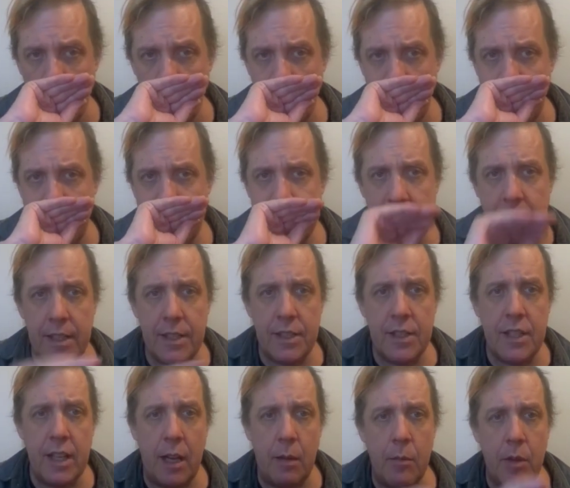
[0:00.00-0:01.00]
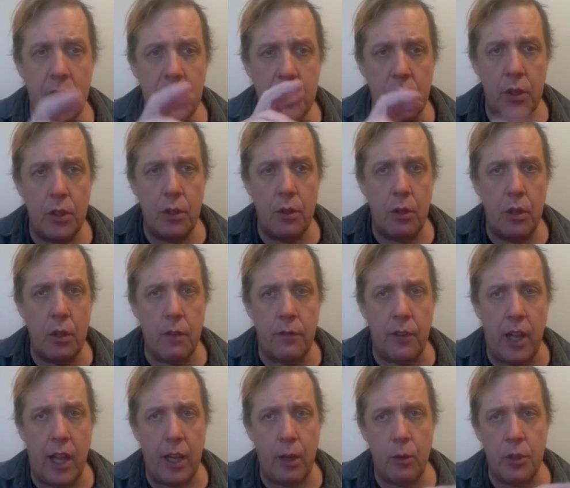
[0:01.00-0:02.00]
I said a statement is a unit of
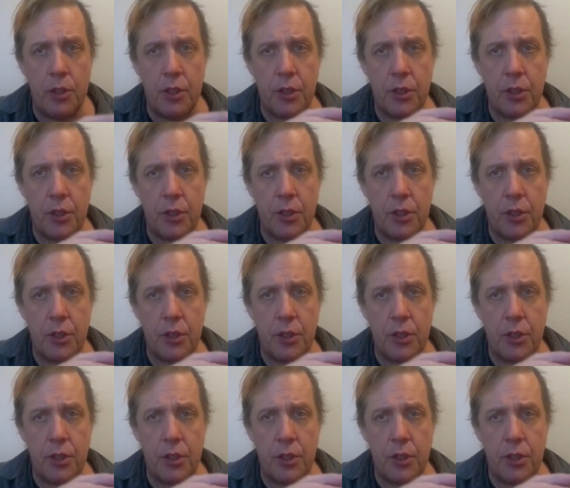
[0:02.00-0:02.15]
language,